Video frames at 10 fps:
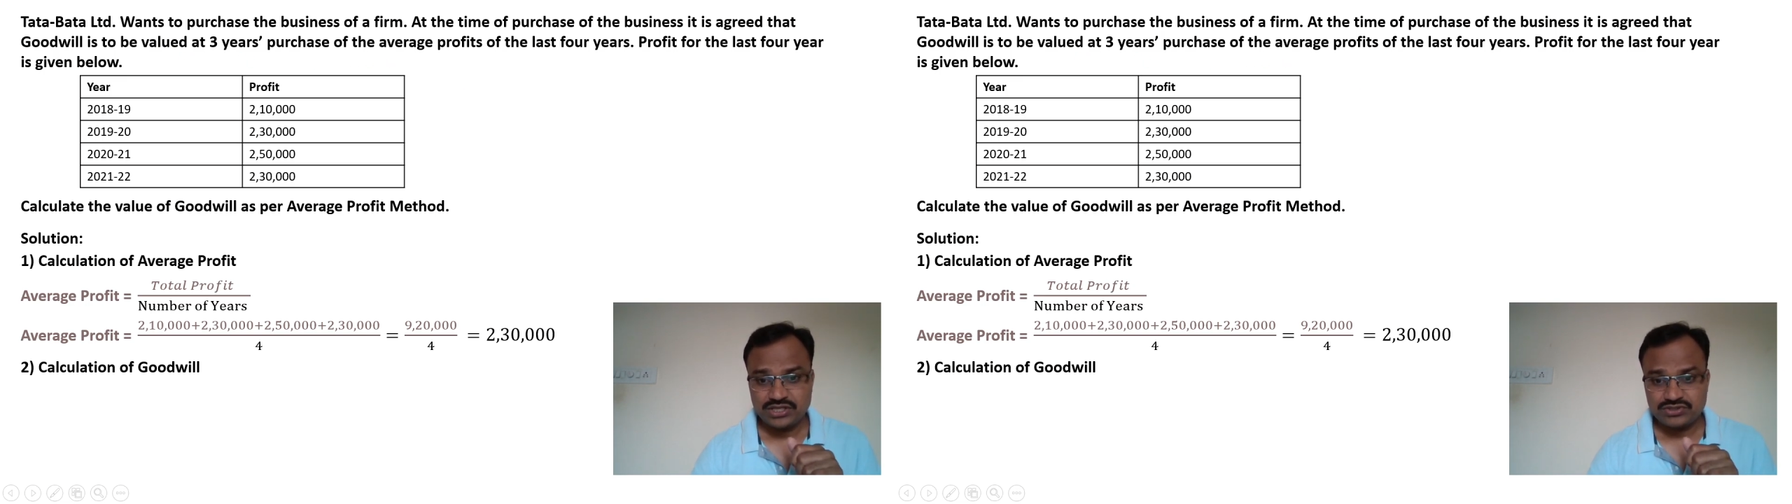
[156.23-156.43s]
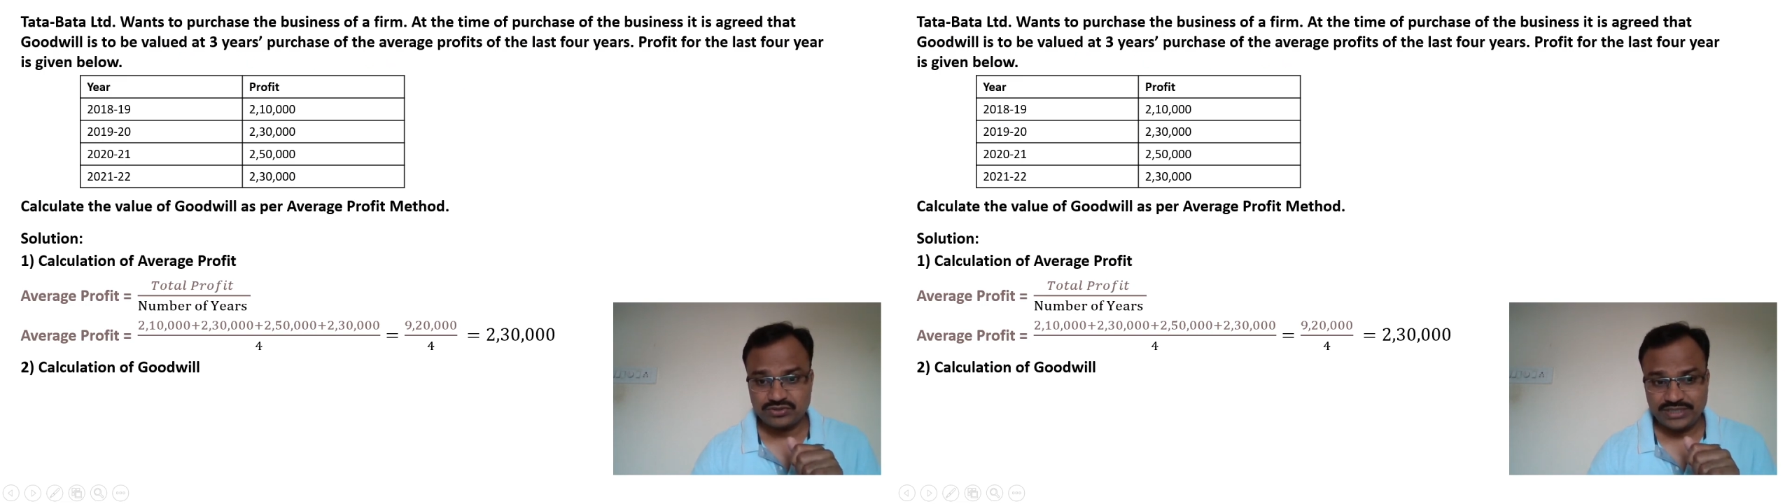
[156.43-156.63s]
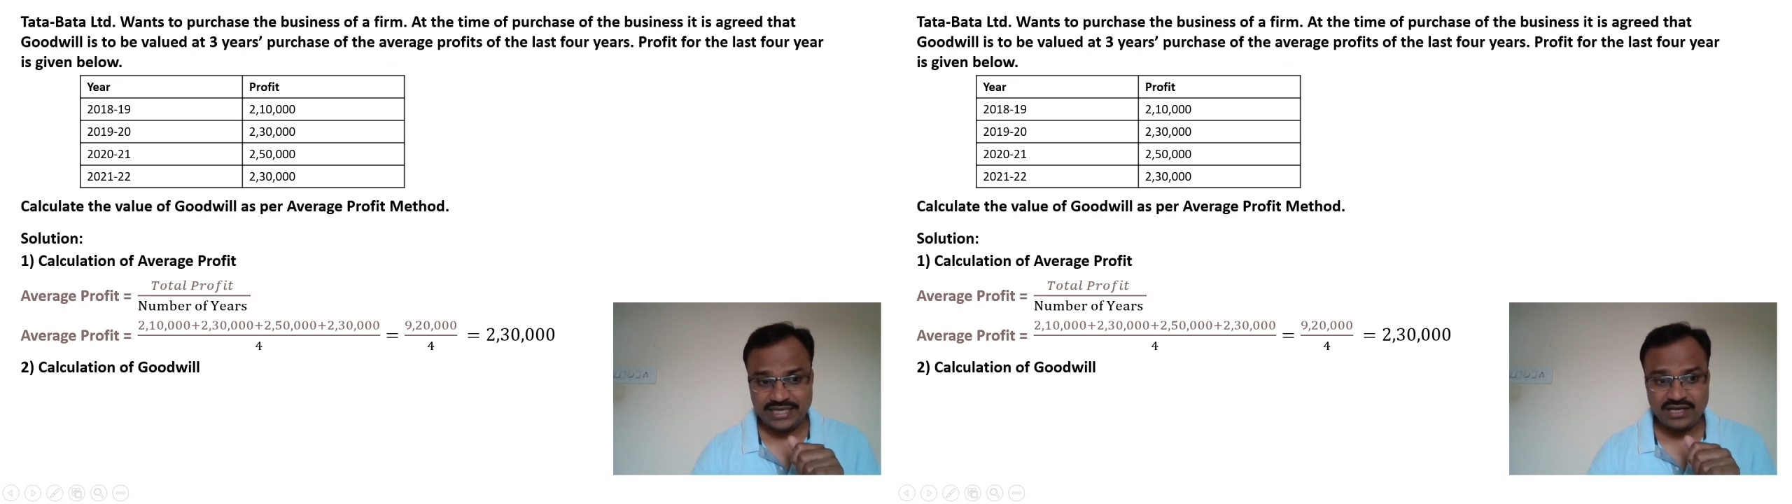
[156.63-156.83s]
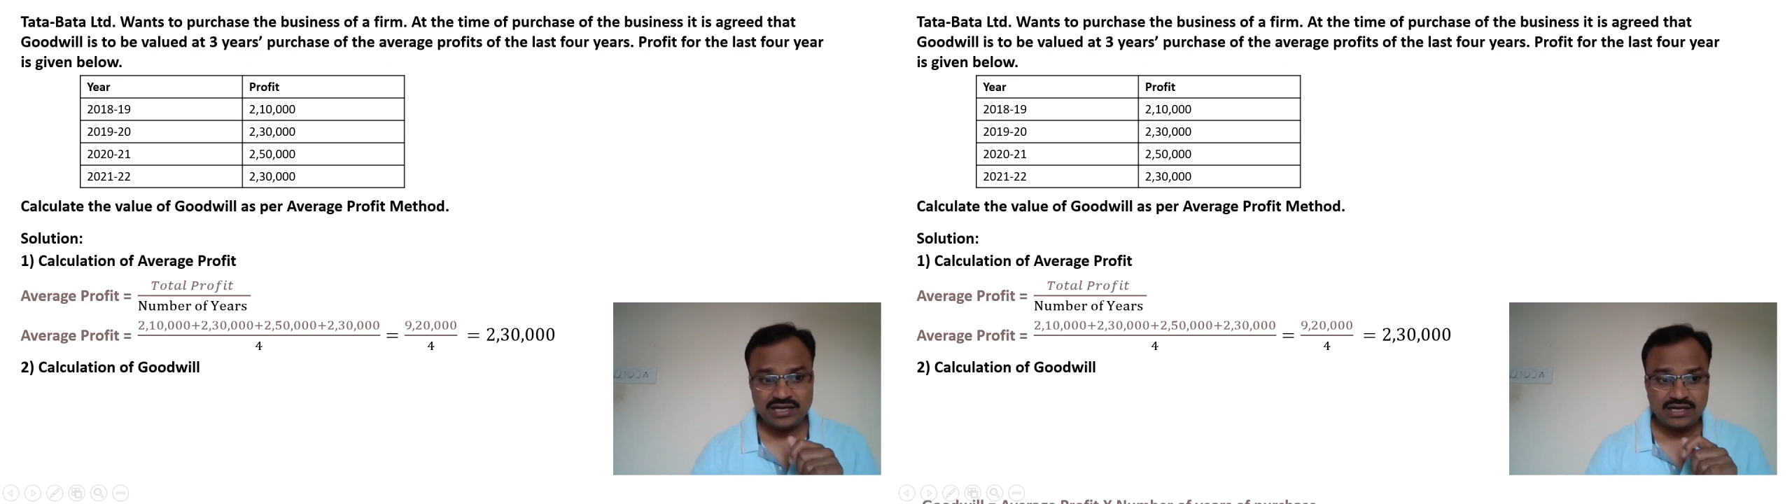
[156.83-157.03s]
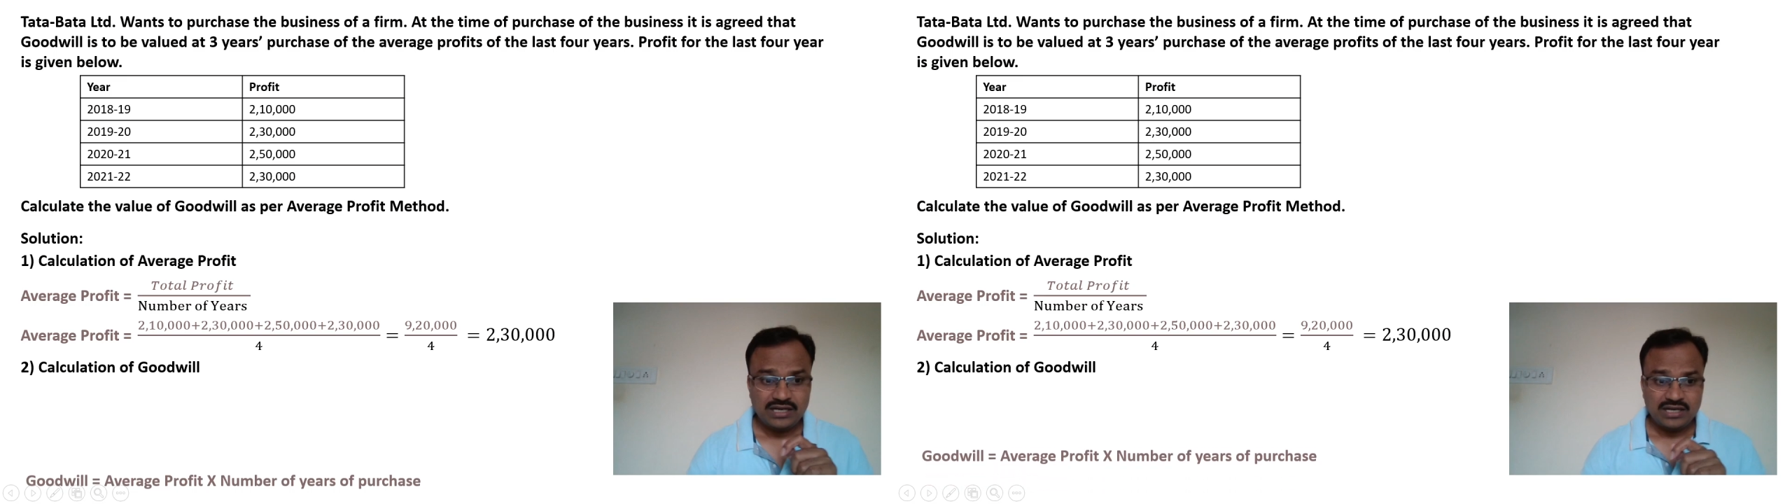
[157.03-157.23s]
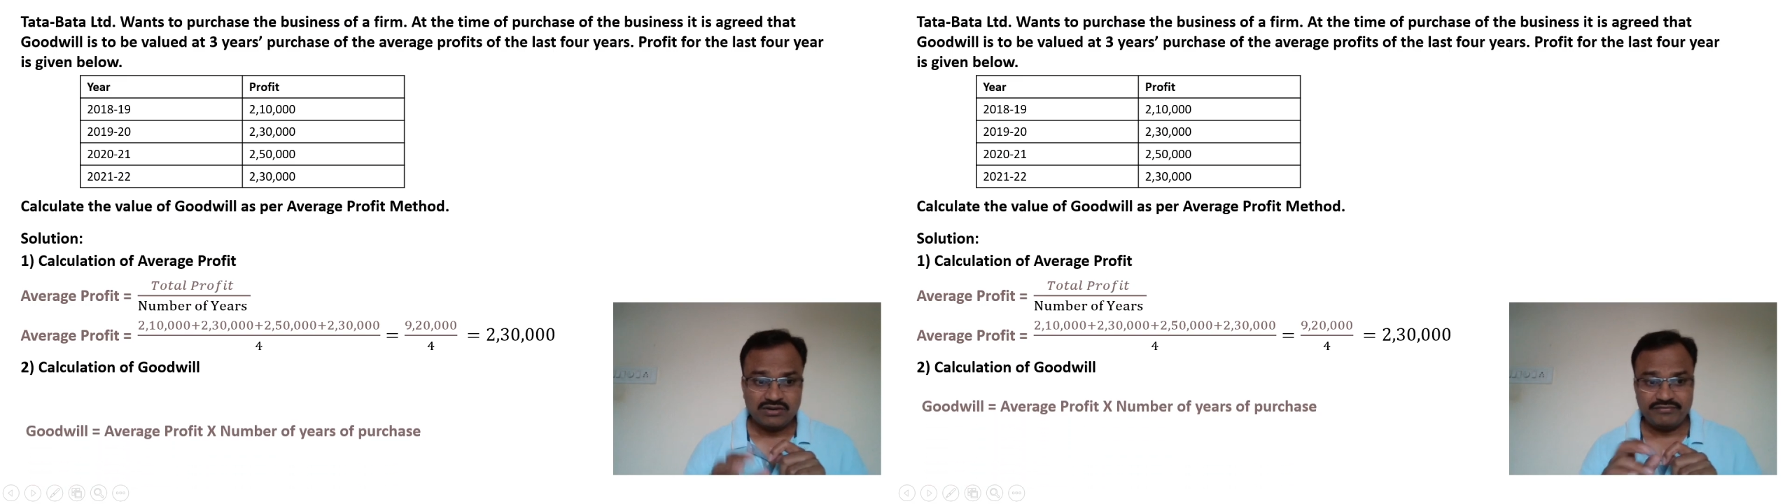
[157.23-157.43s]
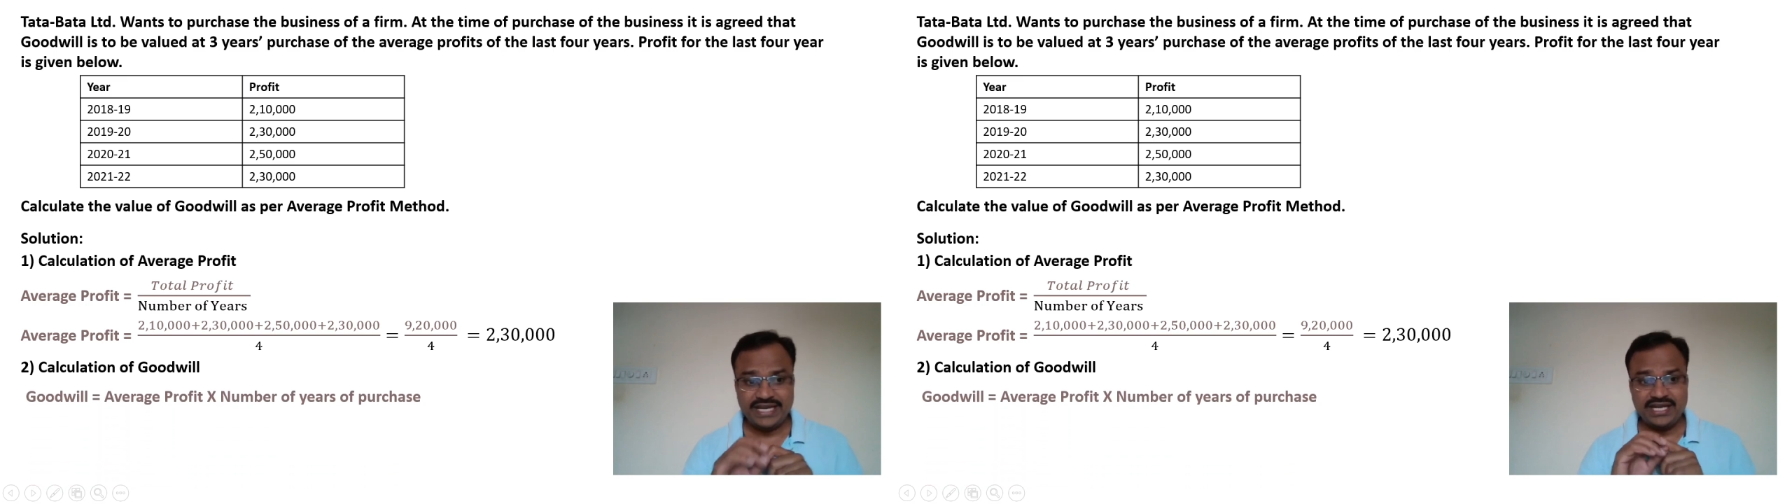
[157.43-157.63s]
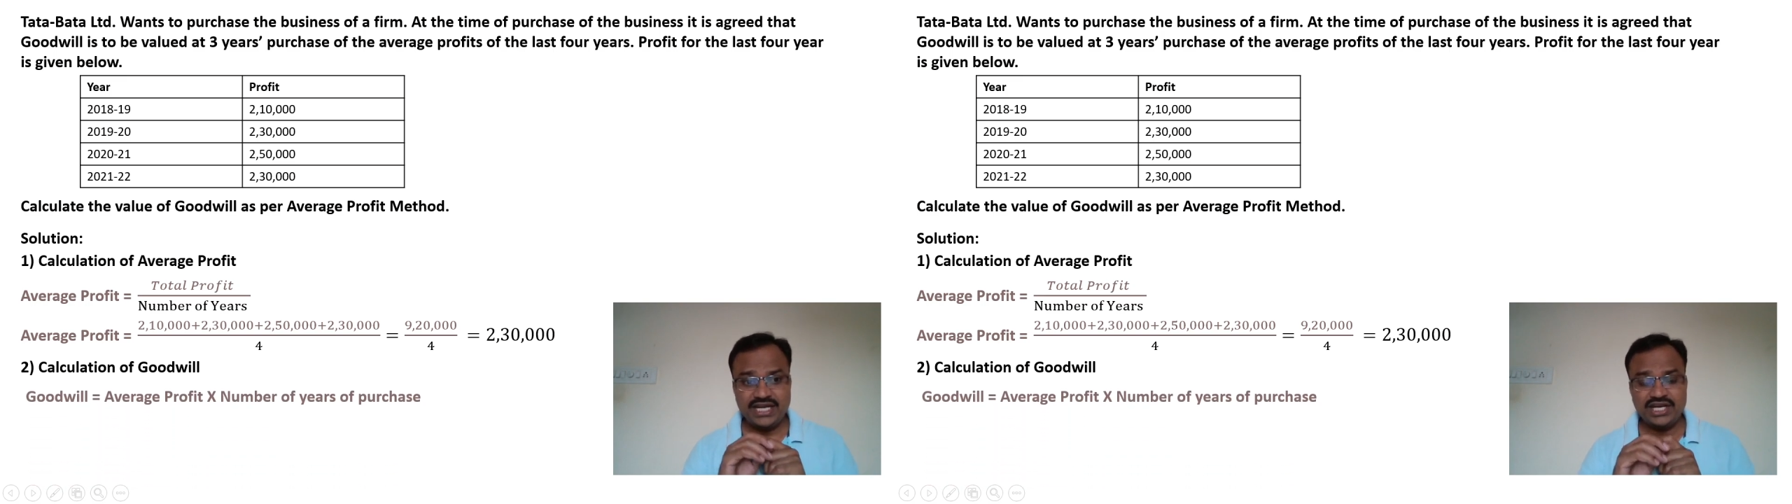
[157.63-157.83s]
So here
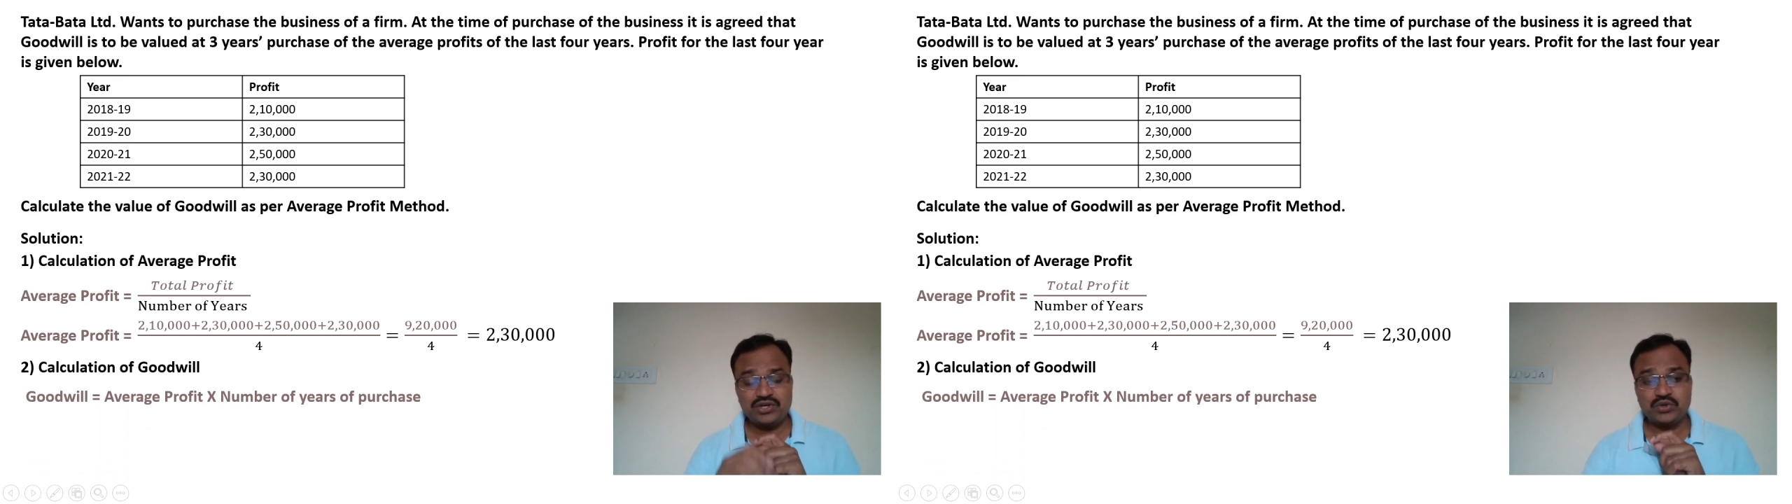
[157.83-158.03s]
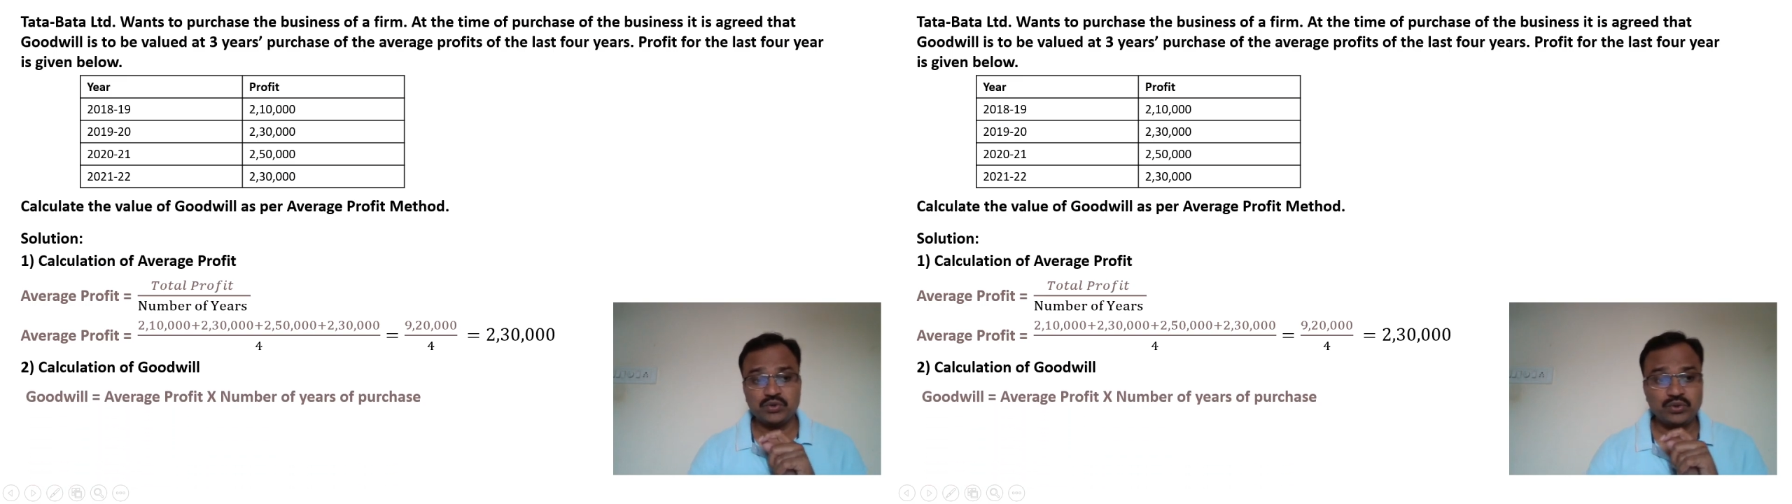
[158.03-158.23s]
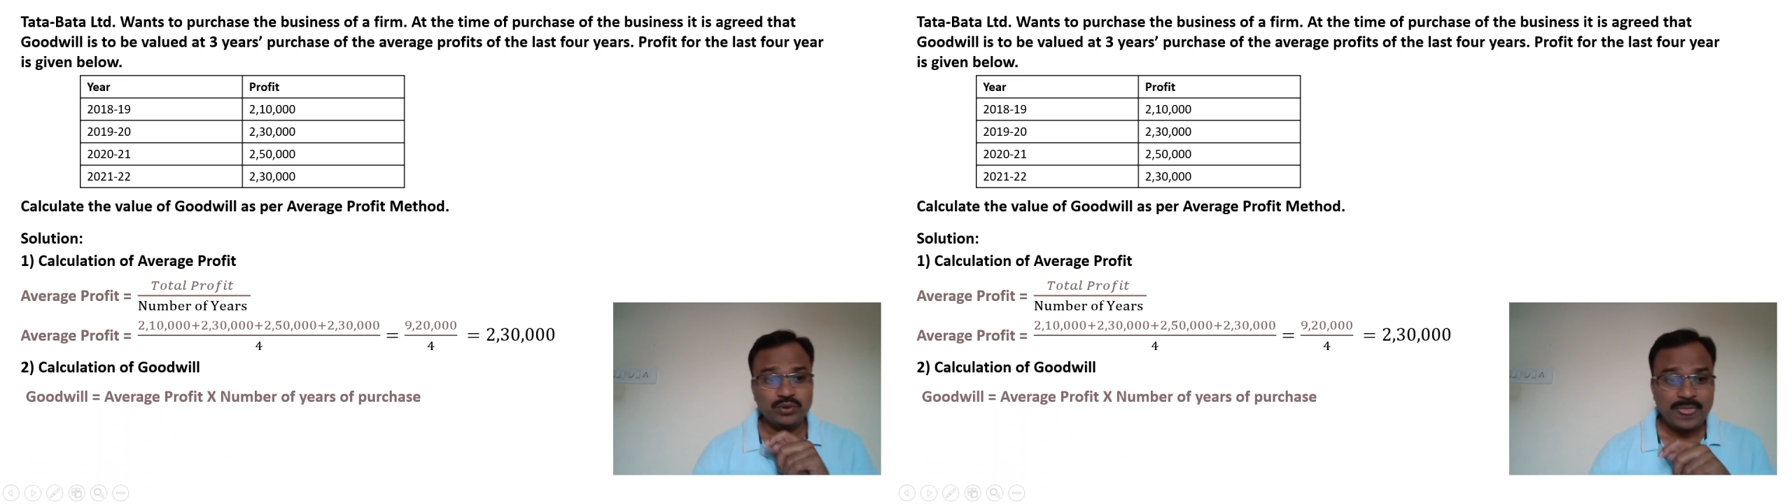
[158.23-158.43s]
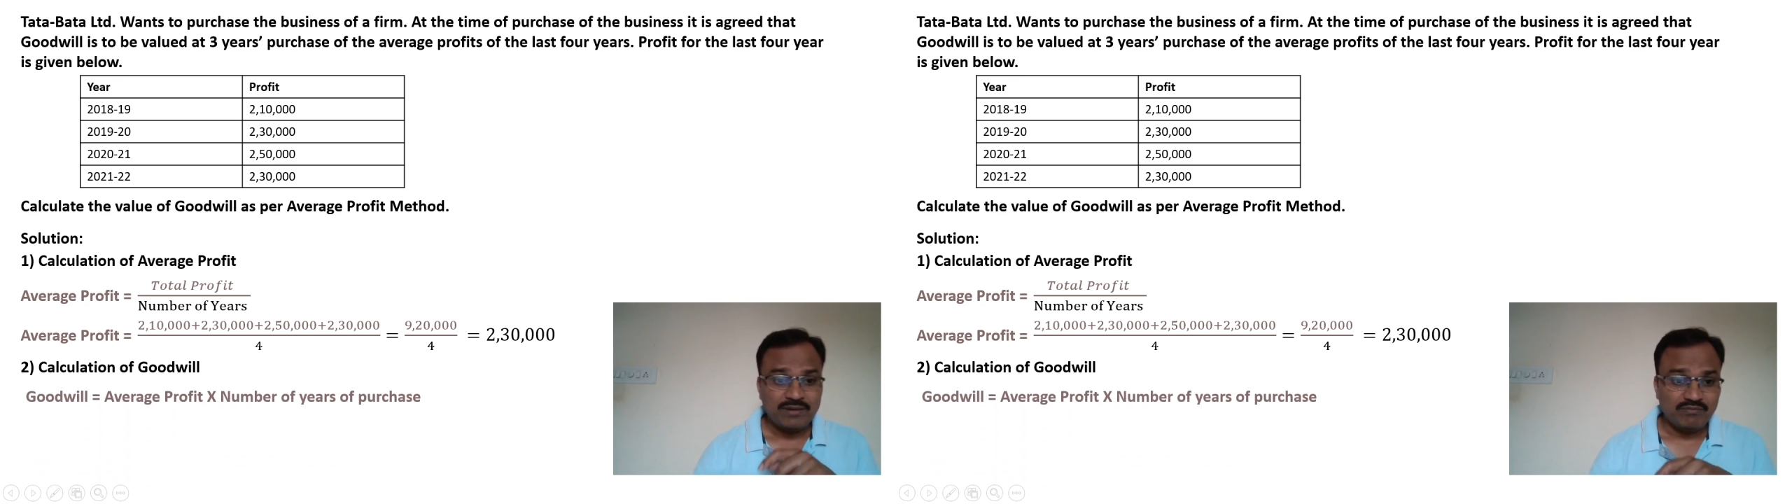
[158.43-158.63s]
we need to